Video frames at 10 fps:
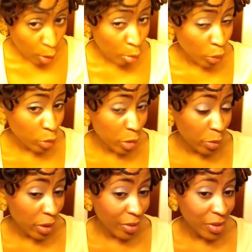most
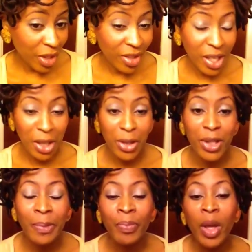people have done
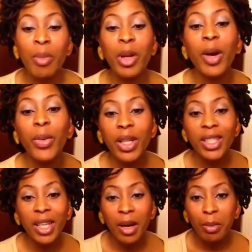theirs. But I wanted
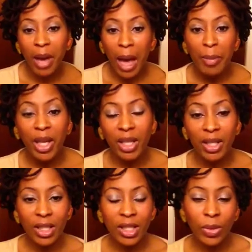to come back
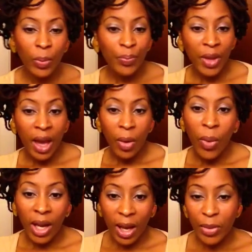because
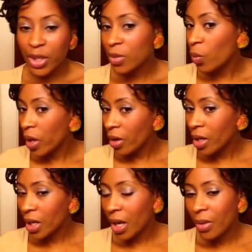while I was
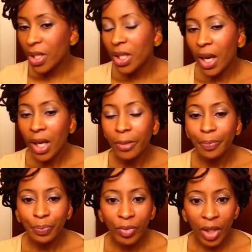wearing it, I was like,
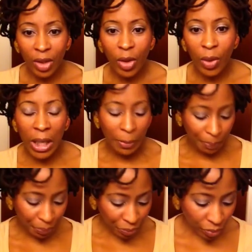you know what?
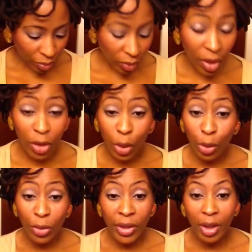The
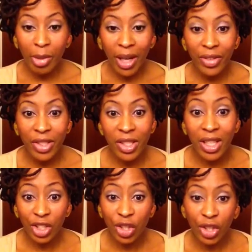cool thing about this is
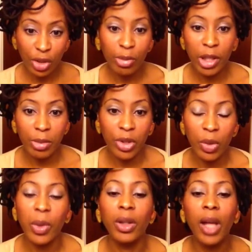I should still be able to
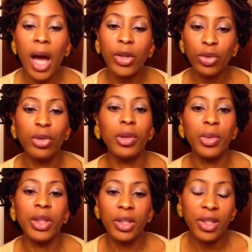wear loc jewelry
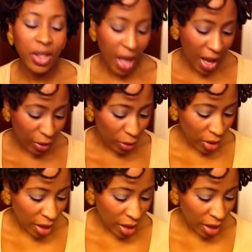with this style.